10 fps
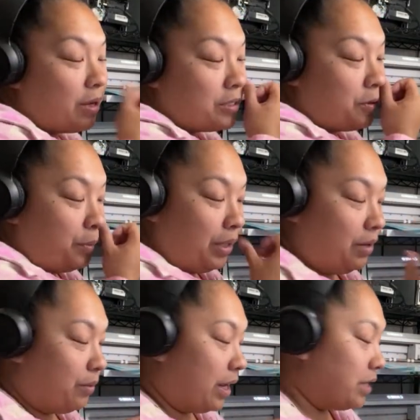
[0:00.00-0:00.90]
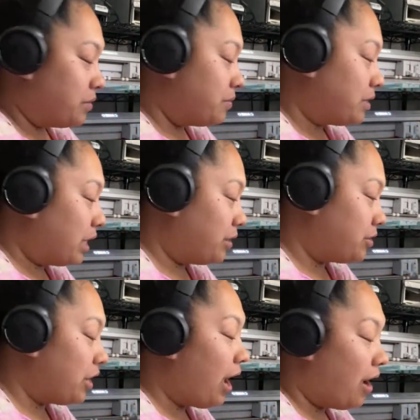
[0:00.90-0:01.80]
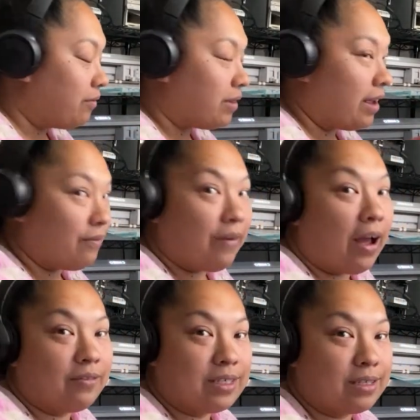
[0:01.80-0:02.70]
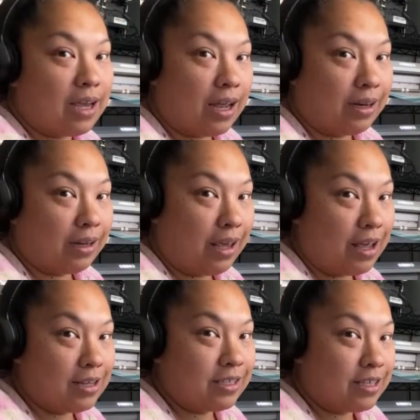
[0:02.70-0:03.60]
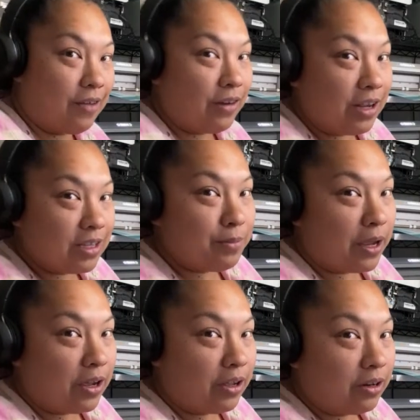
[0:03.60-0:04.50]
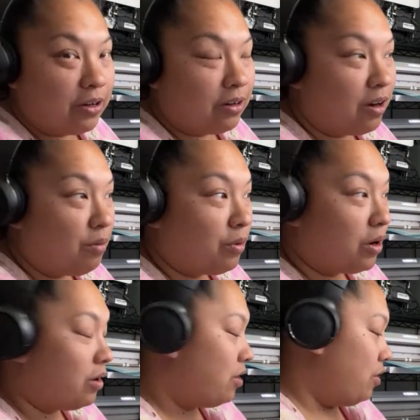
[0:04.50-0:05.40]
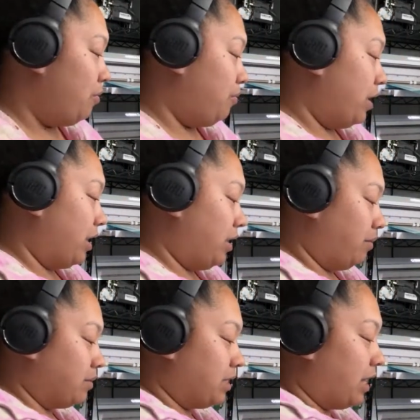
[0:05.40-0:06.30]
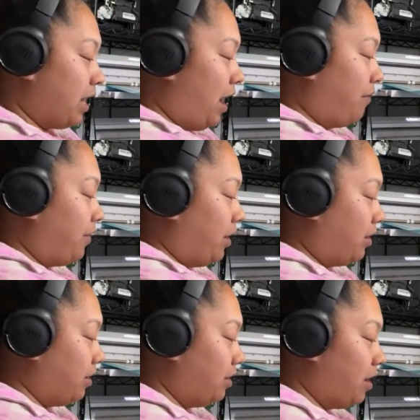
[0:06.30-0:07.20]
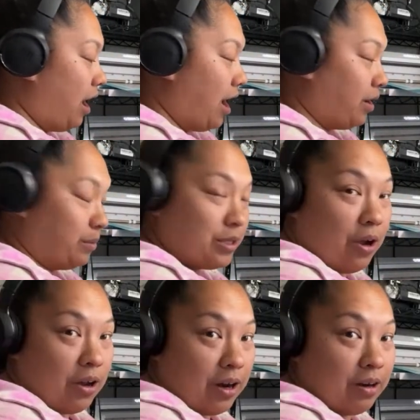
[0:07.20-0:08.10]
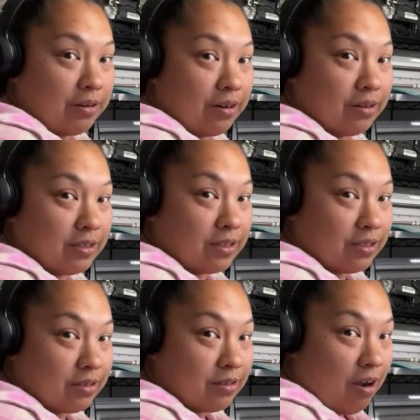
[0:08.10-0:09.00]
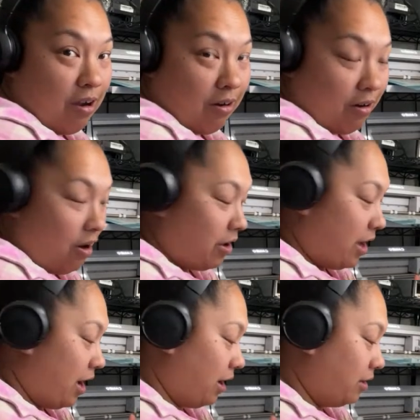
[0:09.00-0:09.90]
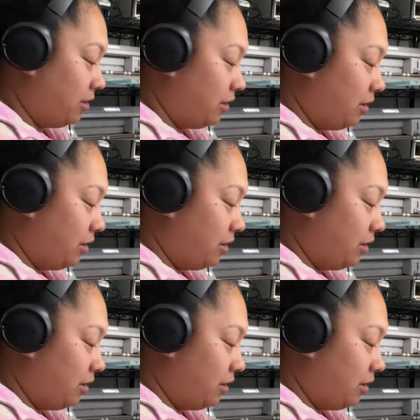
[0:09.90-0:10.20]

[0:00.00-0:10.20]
Cause normally what I do is I usually have like 5 to 10 kits. 7 is my good number when it comes to like having items on stock or on hand.